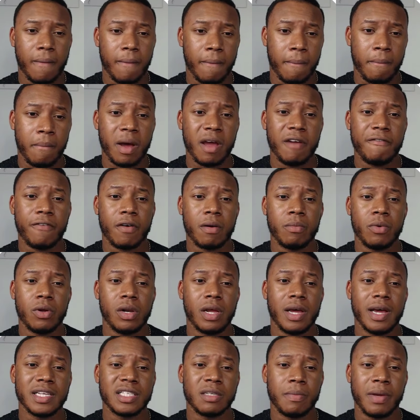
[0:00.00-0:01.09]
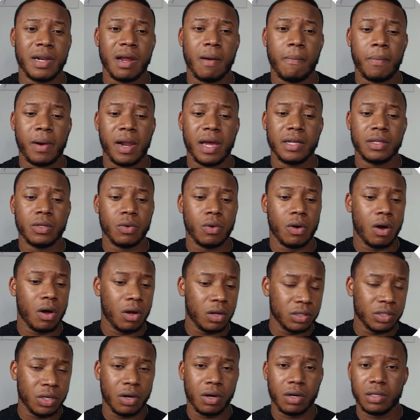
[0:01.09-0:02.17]
my formula has been applied to all
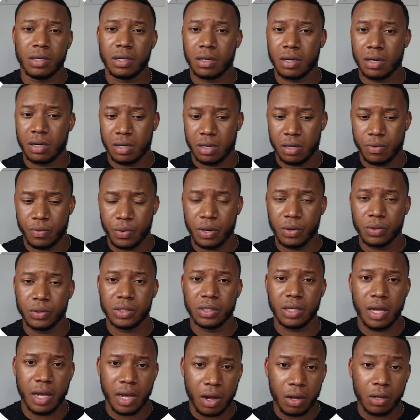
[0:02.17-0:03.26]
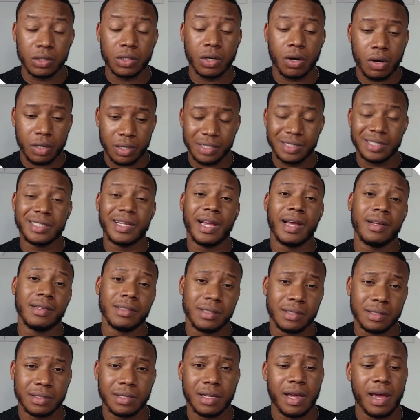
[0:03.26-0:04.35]
the other rows and all the other
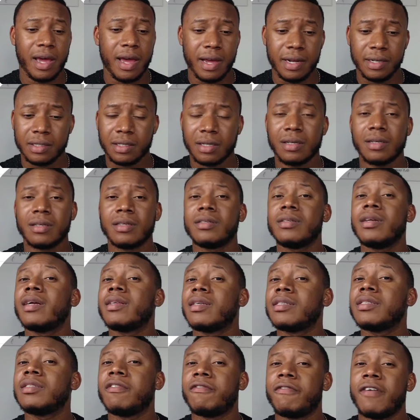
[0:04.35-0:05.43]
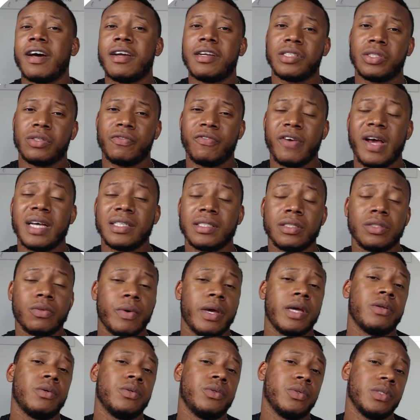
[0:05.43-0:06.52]
cells, and that is the fastest way
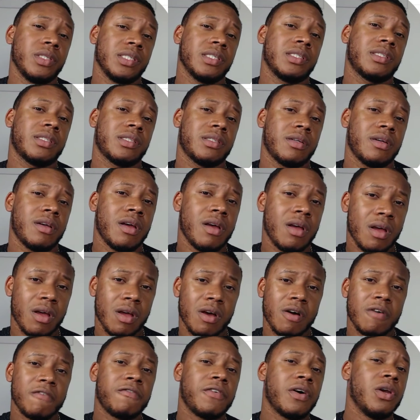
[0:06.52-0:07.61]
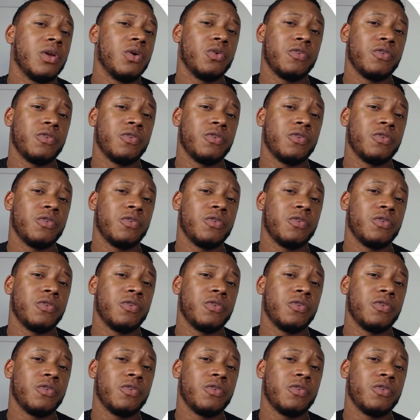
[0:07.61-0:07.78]
to do this. Follow